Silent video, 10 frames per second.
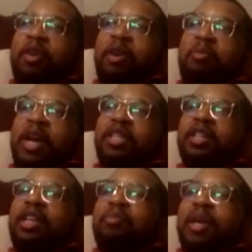Major
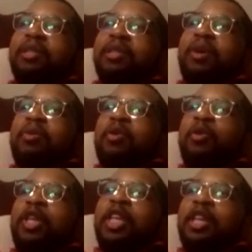League Baseball
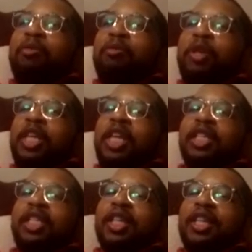we need
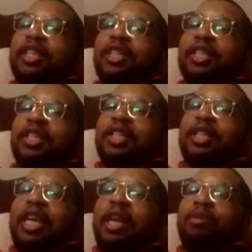to
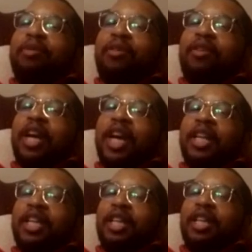keep the
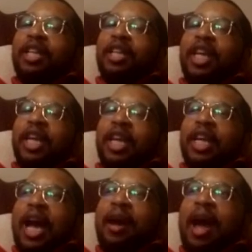variety in it.
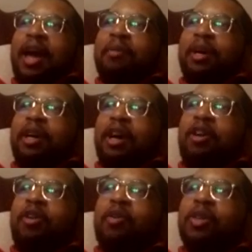I'm
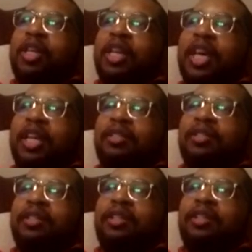wholly against.
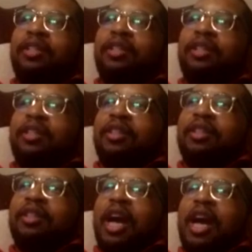
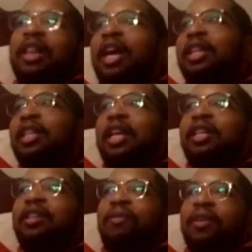I like
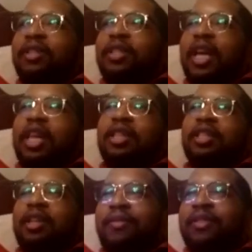that difference. I like the
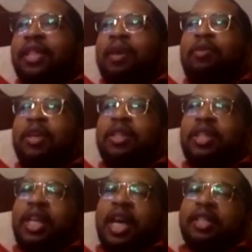difference that one
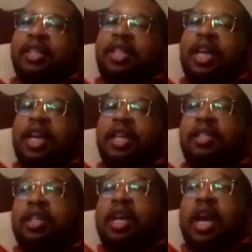league has a DH.
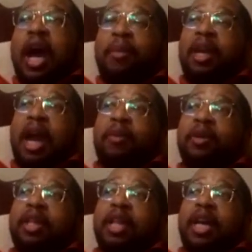I mean, I
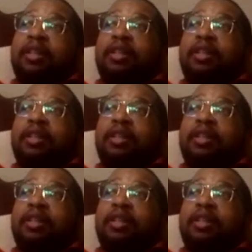would like